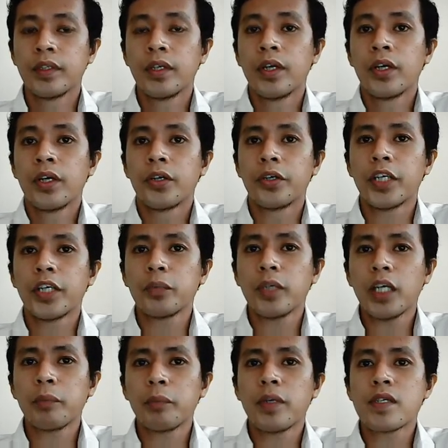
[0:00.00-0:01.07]
Your network
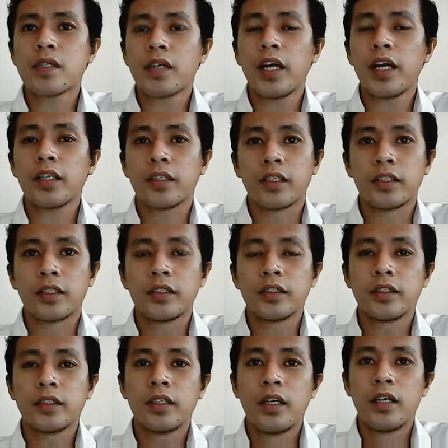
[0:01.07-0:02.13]
administrator
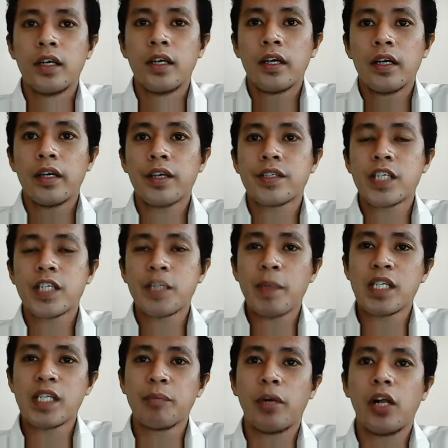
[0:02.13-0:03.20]
is responsible